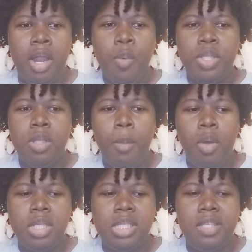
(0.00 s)
It was
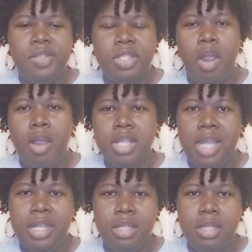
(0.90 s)
almost as if Star is
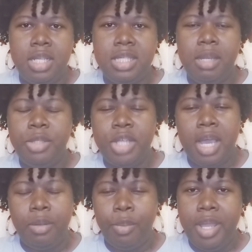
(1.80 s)
like the, the
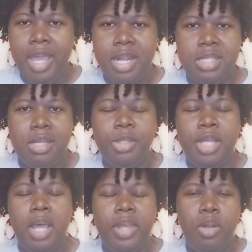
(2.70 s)
stepchild, the redheaded
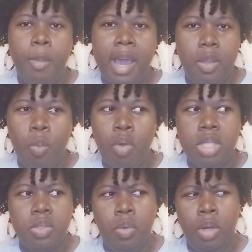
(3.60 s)
stepchild that nobody
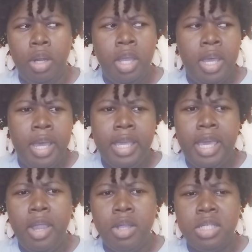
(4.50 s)
wants or
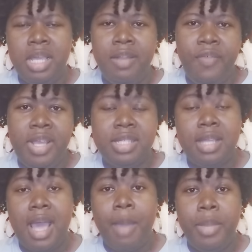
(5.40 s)
cares to invest
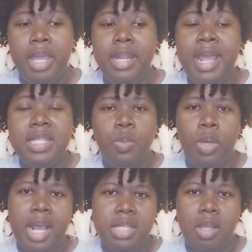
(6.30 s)
time in. That's
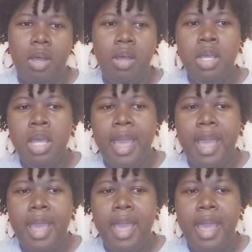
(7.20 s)
what I saw.